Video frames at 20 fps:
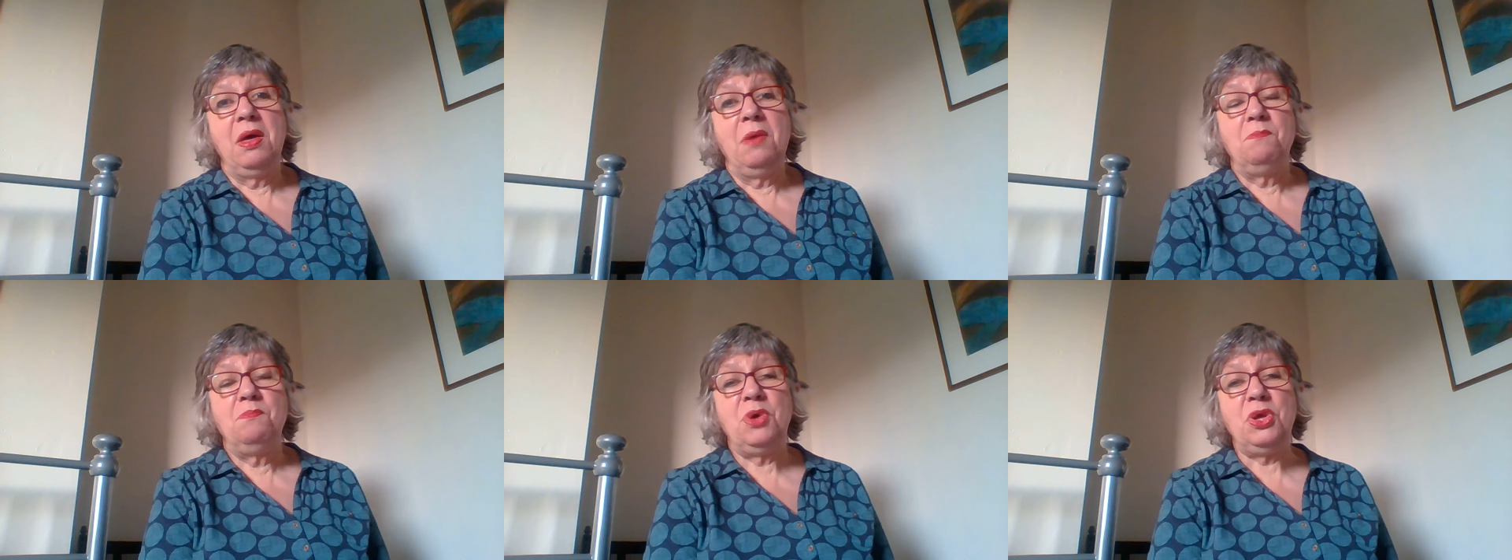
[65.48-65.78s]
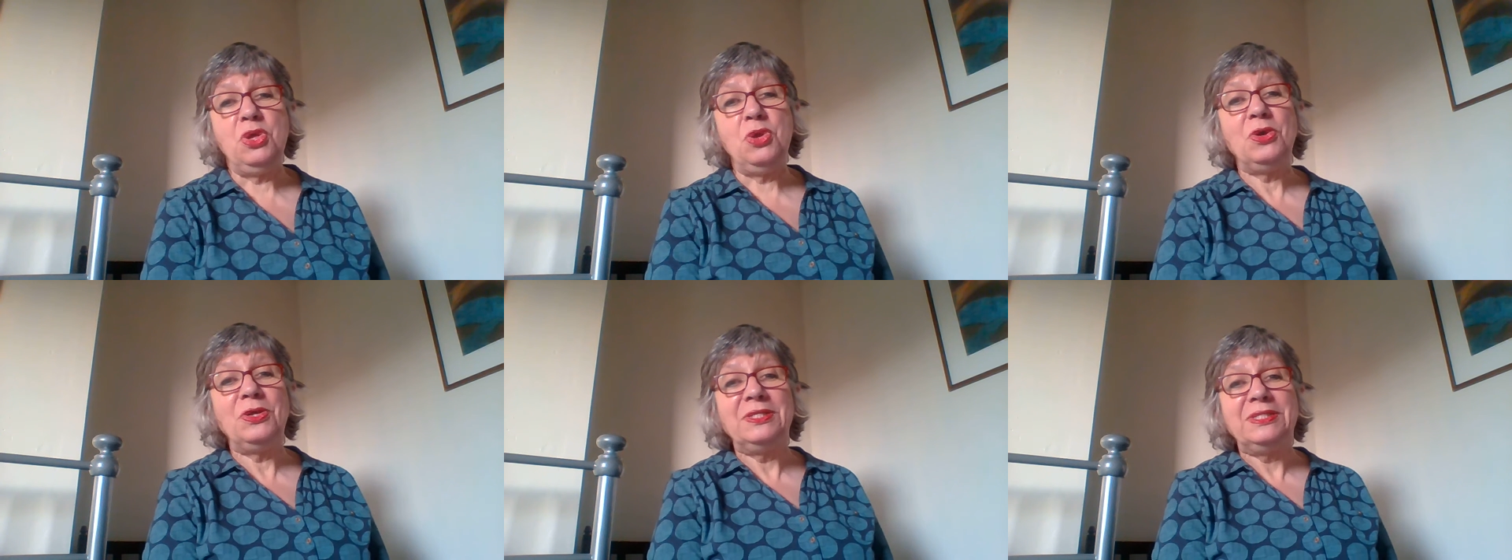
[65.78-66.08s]

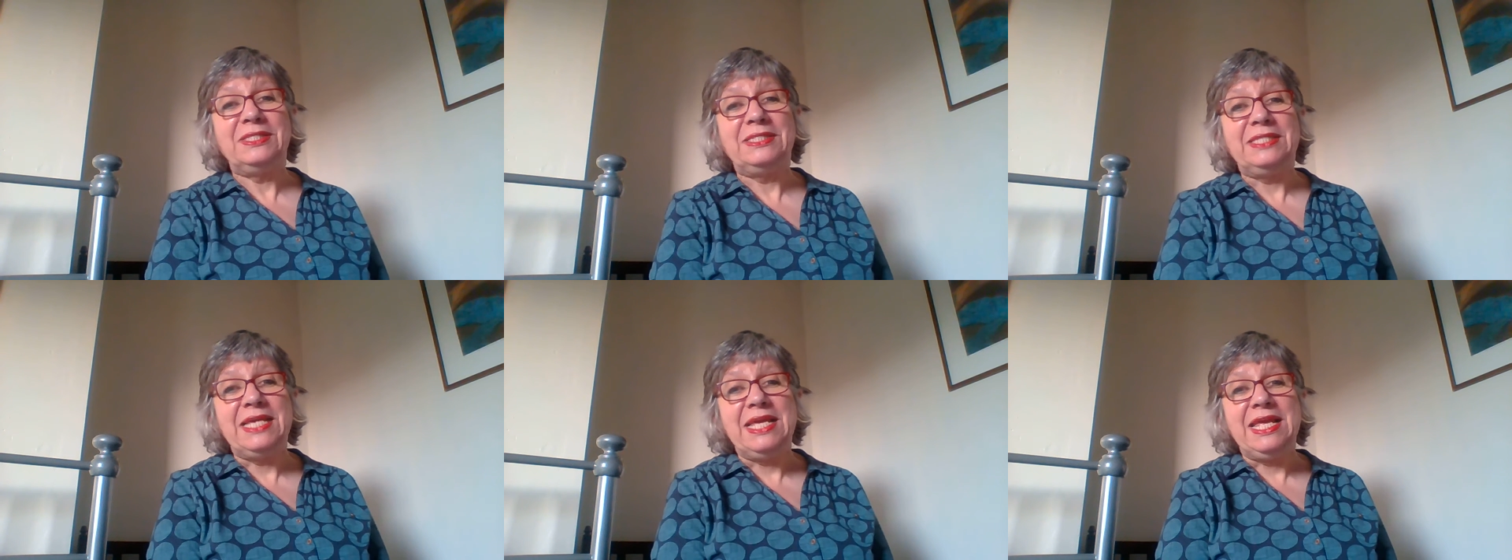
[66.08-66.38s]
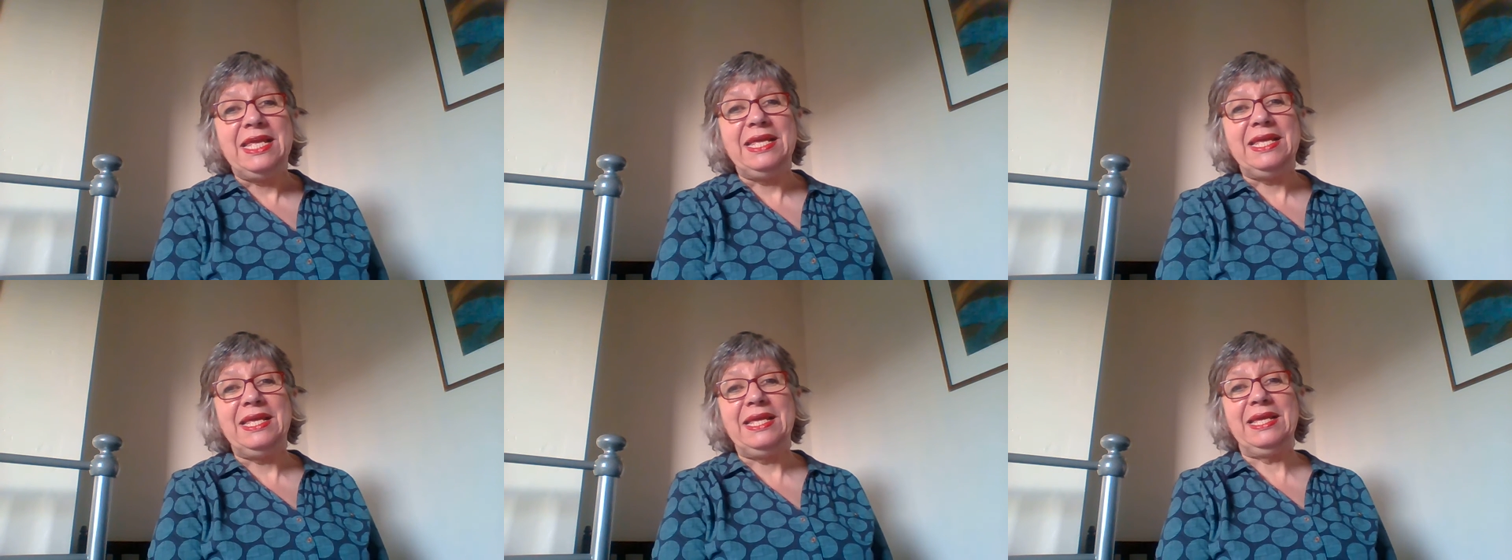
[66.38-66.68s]
but you can
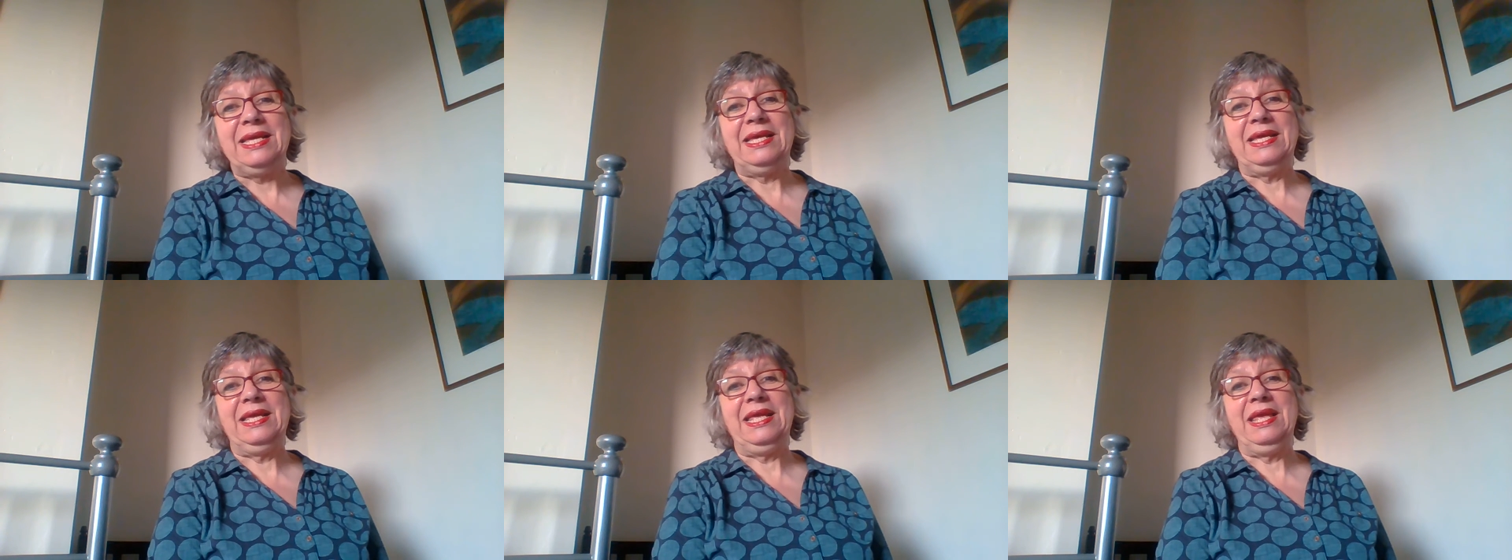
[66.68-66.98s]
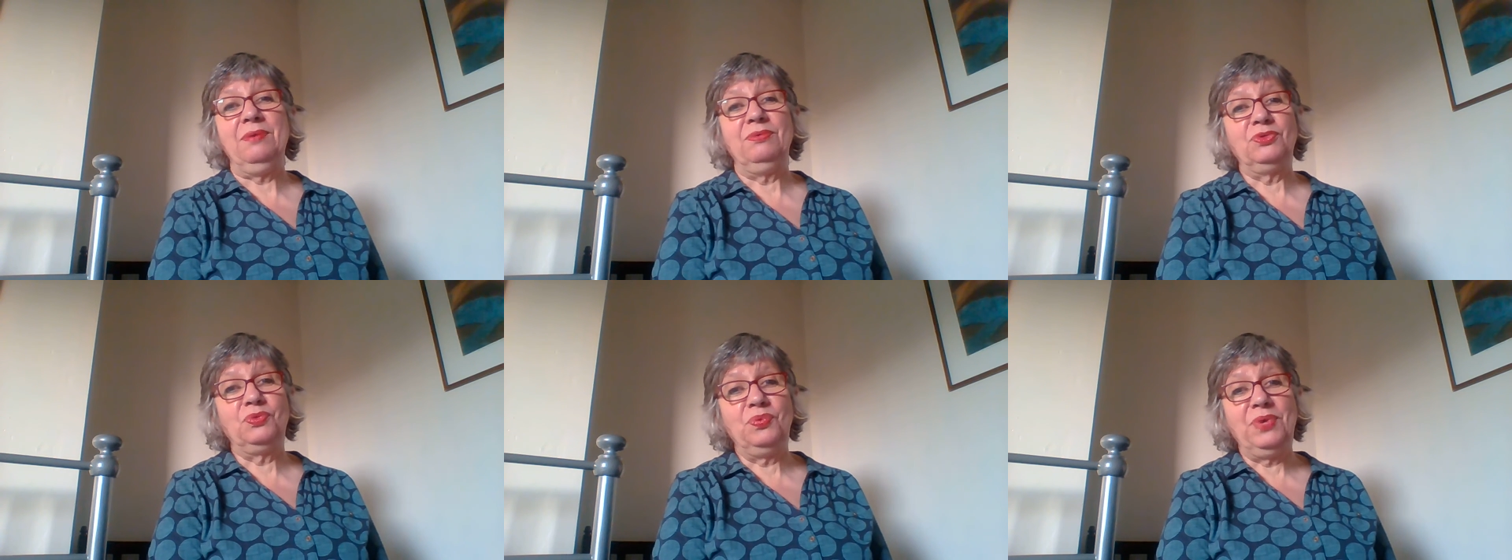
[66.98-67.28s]
see
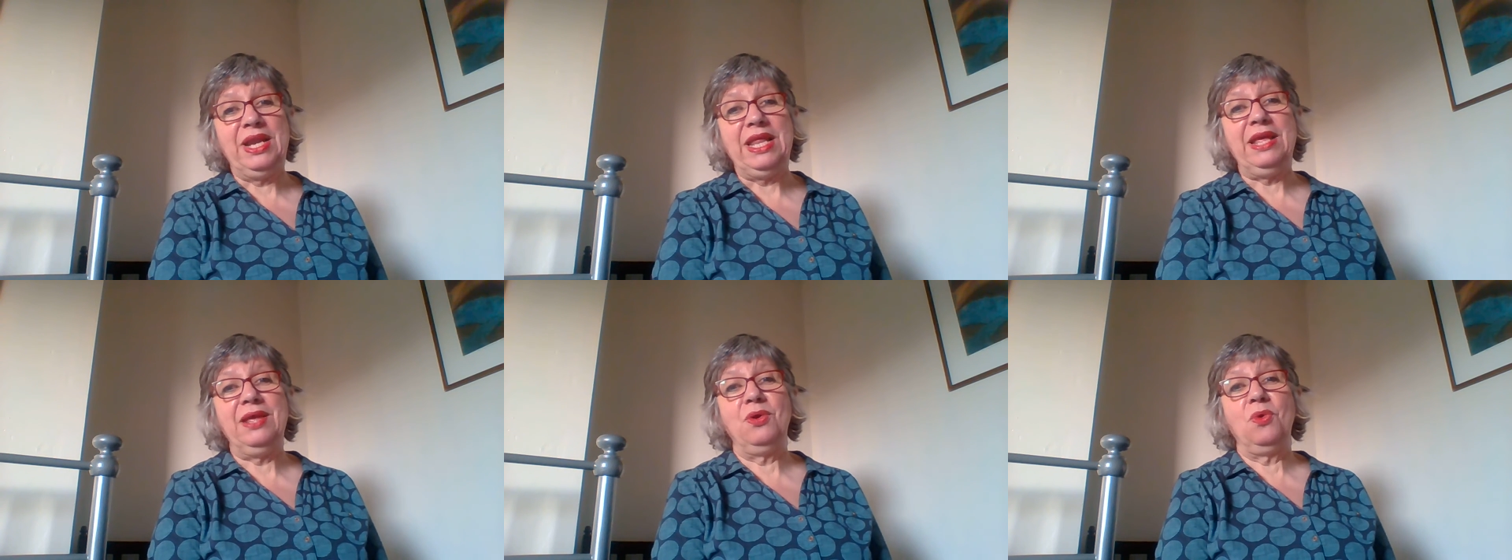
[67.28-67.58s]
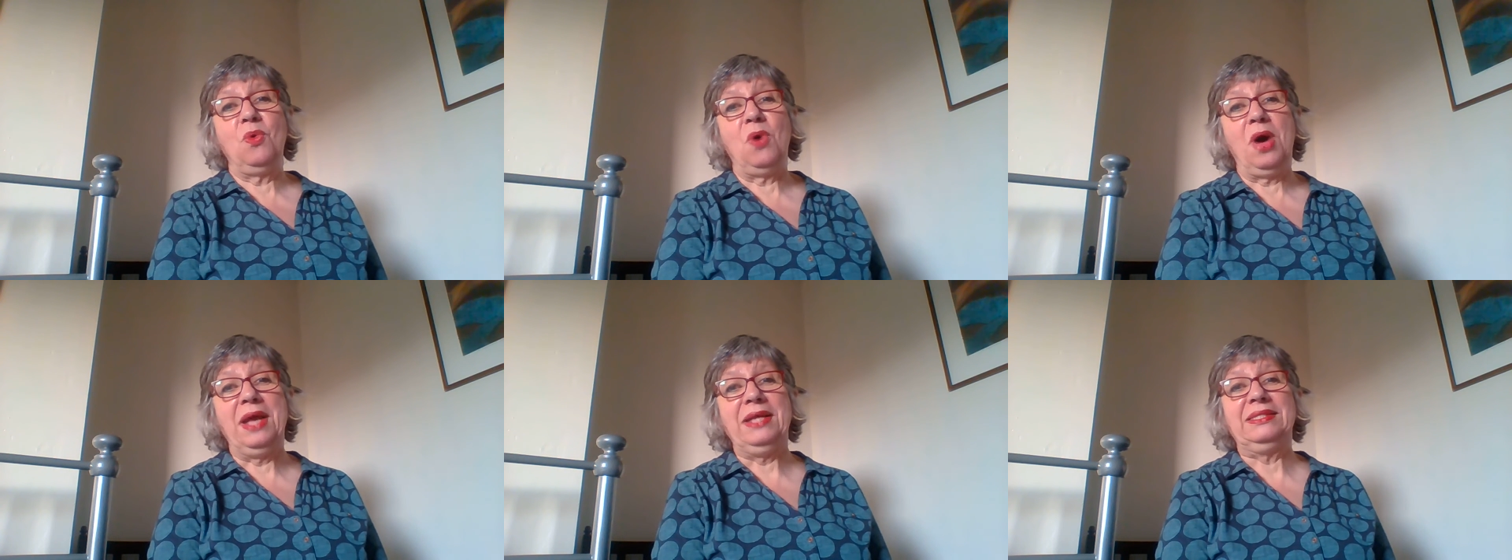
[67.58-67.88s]
he was really
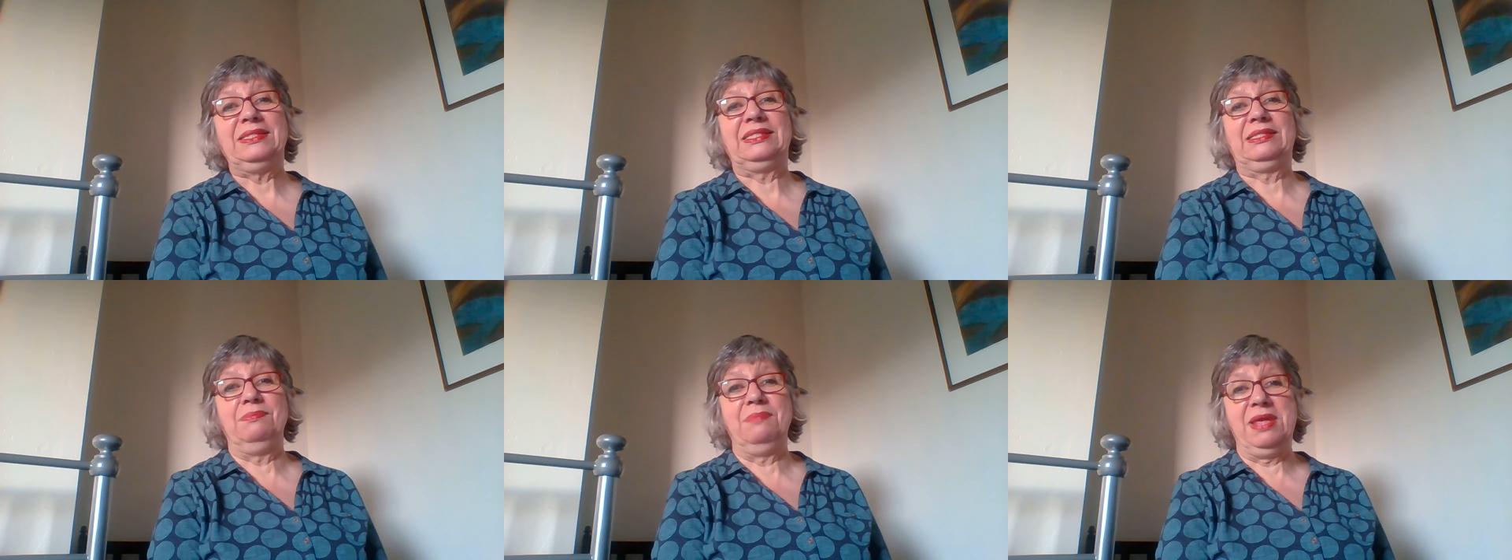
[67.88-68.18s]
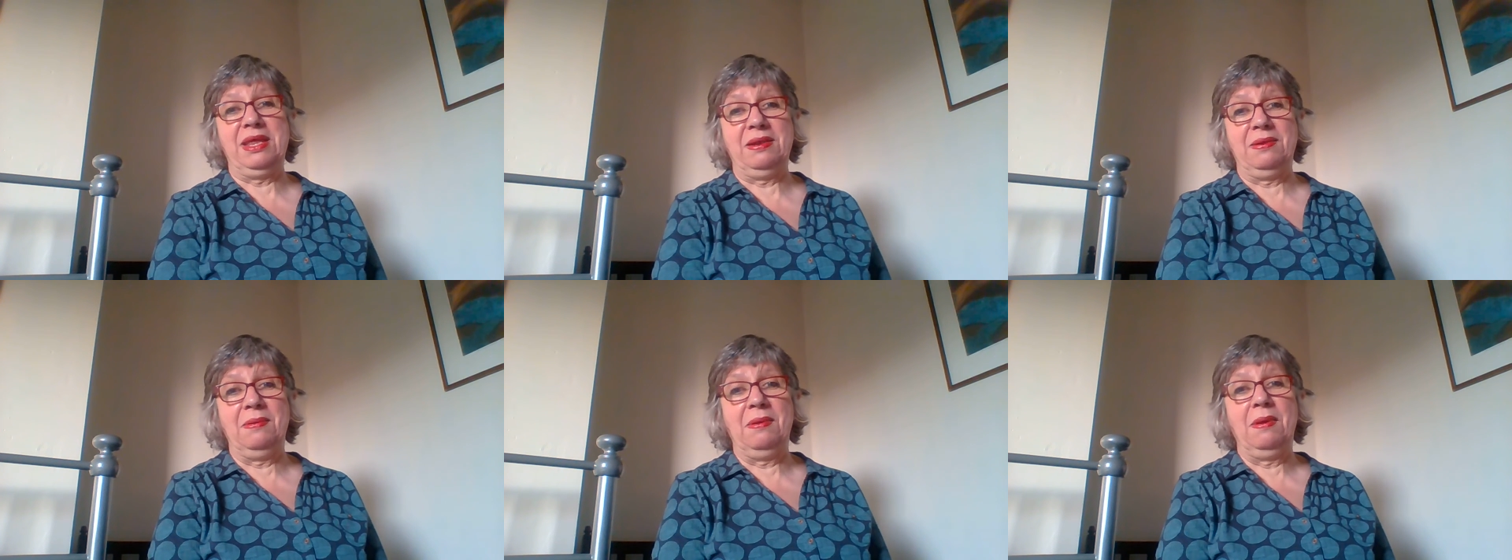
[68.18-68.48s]
quite
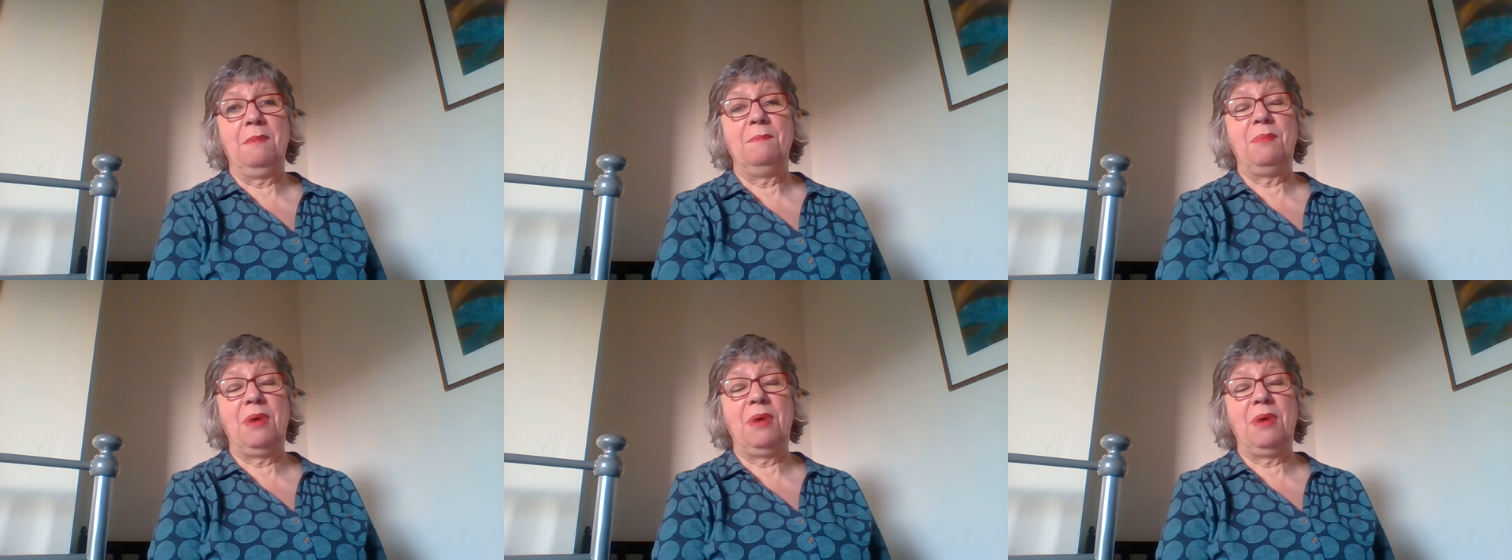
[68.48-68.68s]
smitten